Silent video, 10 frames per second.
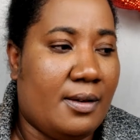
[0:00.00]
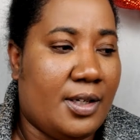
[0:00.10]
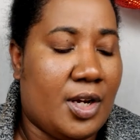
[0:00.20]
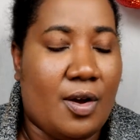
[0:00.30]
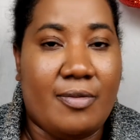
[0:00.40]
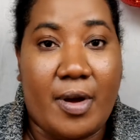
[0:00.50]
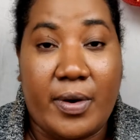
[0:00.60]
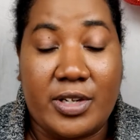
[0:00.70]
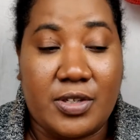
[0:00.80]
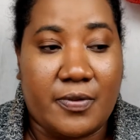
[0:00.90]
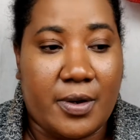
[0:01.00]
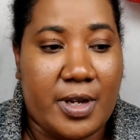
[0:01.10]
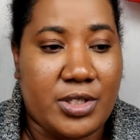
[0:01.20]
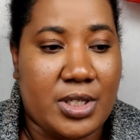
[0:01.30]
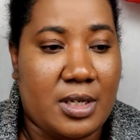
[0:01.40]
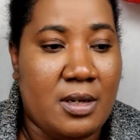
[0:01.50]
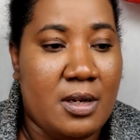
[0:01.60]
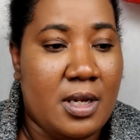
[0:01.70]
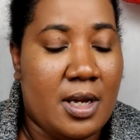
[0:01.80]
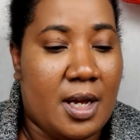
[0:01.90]
you know, a foundation.
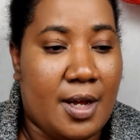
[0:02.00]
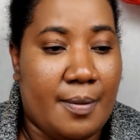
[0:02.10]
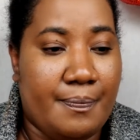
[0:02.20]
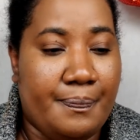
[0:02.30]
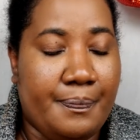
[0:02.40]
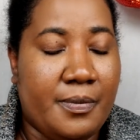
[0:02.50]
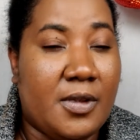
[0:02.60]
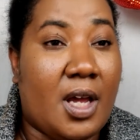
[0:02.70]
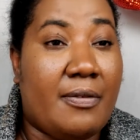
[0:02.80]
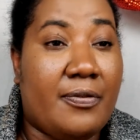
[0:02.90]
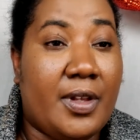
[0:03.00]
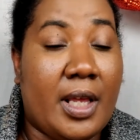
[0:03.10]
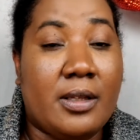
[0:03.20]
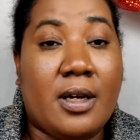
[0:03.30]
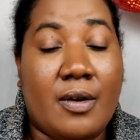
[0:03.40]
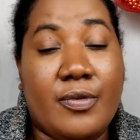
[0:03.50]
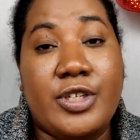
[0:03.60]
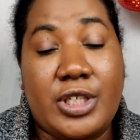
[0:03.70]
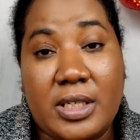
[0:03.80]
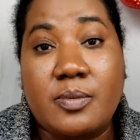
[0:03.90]
I feel like the
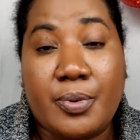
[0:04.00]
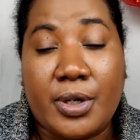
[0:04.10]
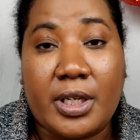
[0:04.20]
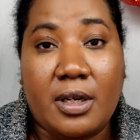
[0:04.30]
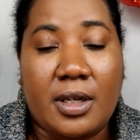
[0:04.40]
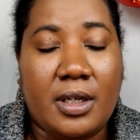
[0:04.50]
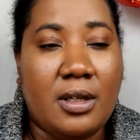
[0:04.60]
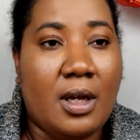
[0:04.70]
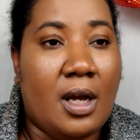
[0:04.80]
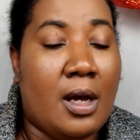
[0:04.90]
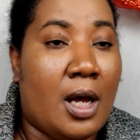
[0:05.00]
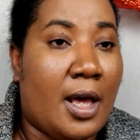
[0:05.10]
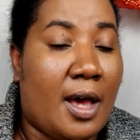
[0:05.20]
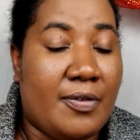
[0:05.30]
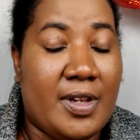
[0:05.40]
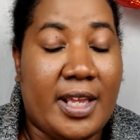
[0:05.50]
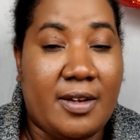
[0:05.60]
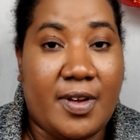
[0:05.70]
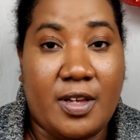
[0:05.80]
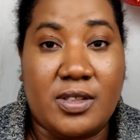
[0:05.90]
coverage is pretty good. I feel like
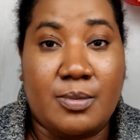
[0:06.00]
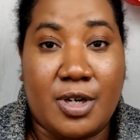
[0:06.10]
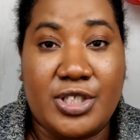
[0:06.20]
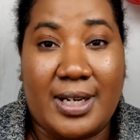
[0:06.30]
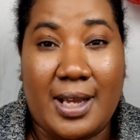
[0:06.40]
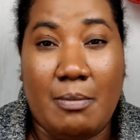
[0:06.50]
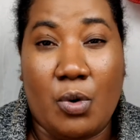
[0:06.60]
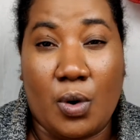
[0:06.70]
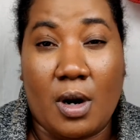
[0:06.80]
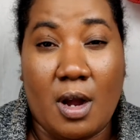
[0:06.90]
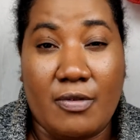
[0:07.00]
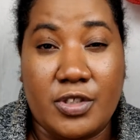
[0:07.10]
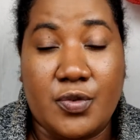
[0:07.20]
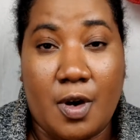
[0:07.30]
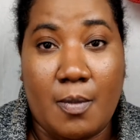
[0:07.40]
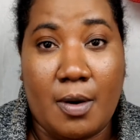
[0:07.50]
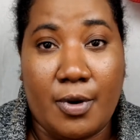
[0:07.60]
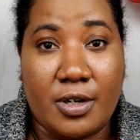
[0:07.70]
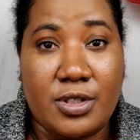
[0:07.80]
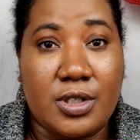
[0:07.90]
if I use a brush, I'd get more coverage from a
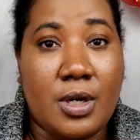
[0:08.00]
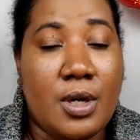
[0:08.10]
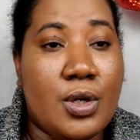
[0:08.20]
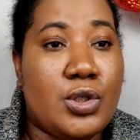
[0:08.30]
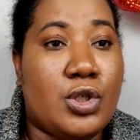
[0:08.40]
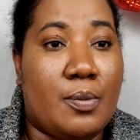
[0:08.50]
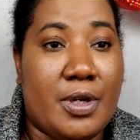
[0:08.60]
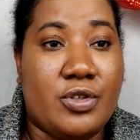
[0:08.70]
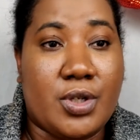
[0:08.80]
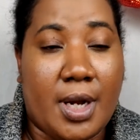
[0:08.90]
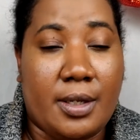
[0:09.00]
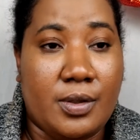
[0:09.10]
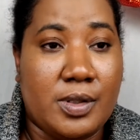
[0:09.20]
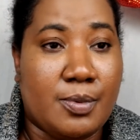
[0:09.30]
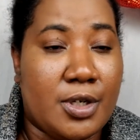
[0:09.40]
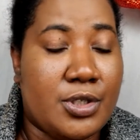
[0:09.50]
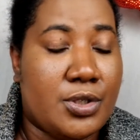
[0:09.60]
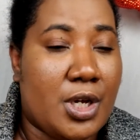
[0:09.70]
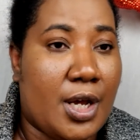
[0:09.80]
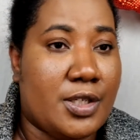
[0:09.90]
brush. So I'm going to try to use a
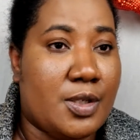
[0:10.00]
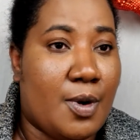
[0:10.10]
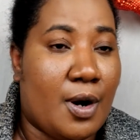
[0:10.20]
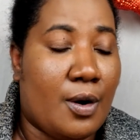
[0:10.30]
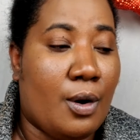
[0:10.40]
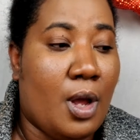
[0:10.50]
brush tomorrow